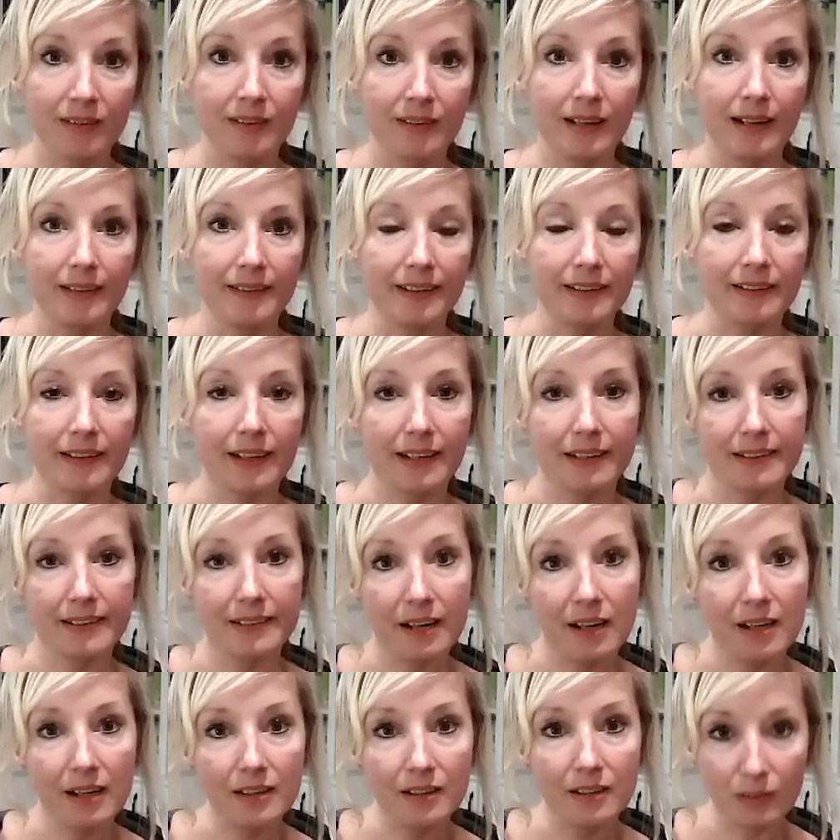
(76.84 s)
that, that can
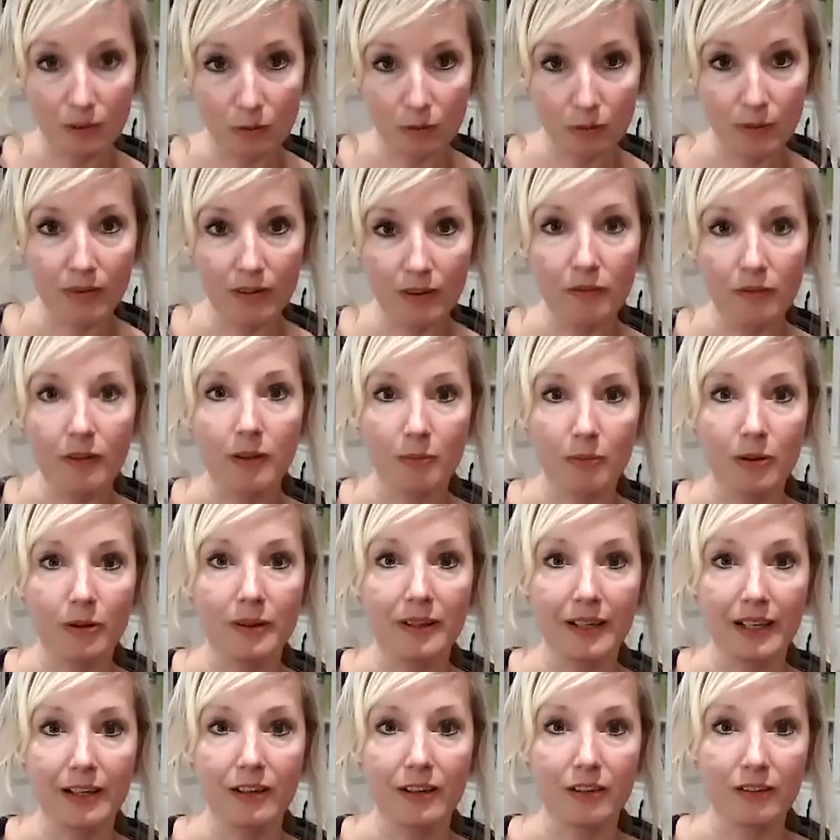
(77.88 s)
target specific
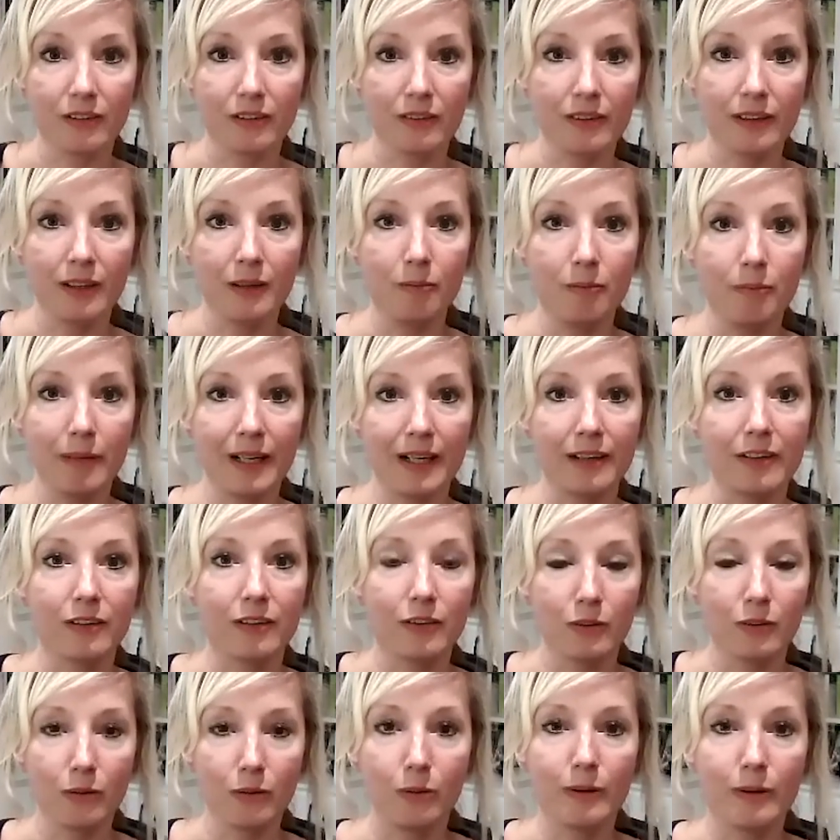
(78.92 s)
mutations in
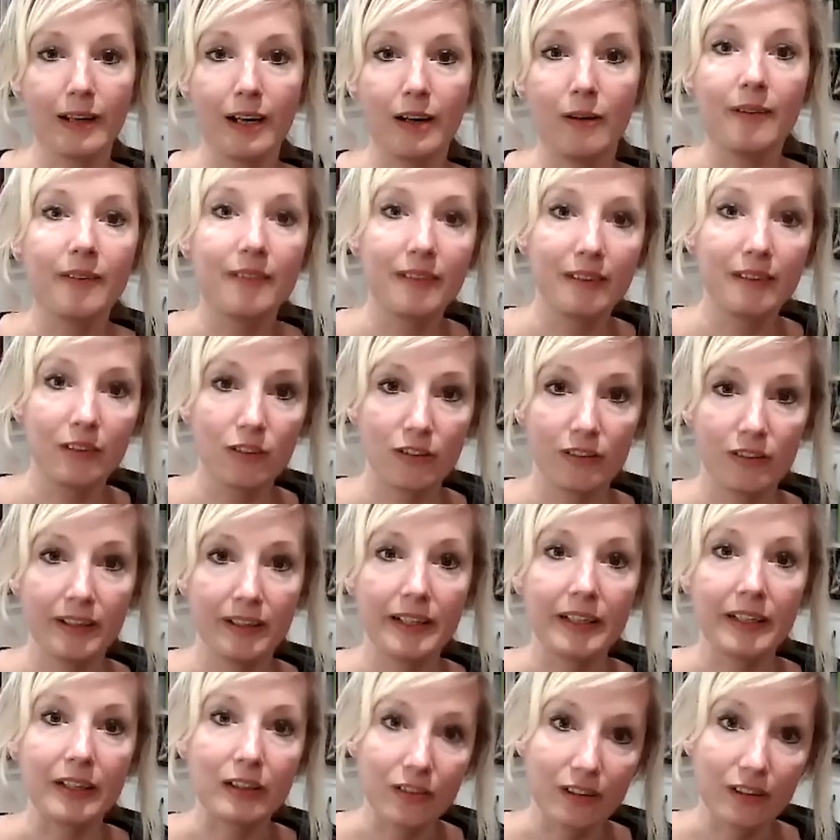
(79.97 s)
patients who carry these
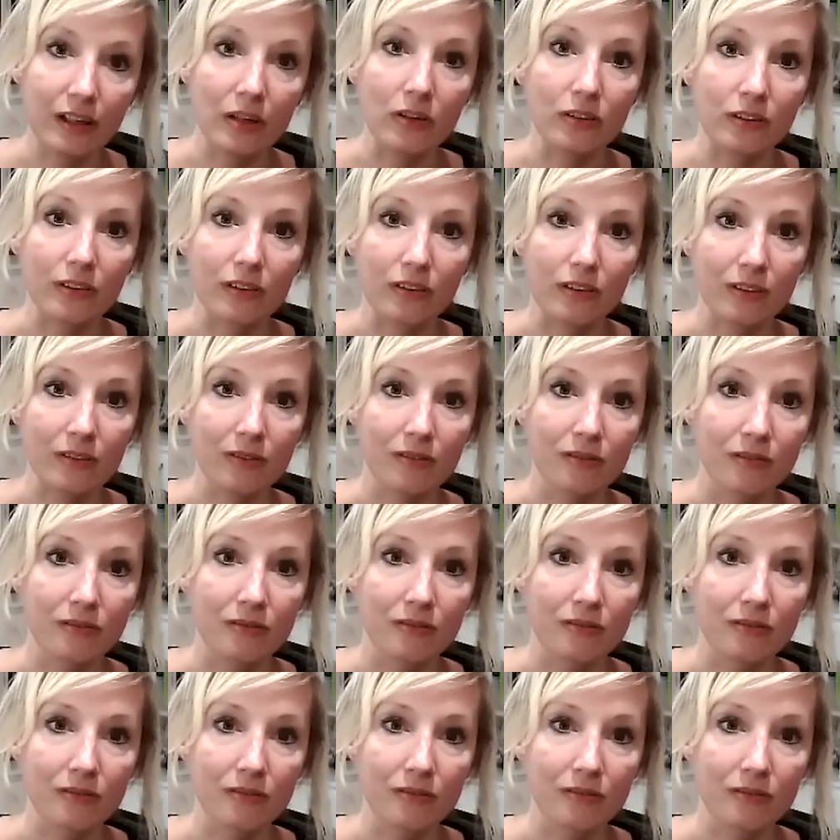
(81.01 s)
genetic changes.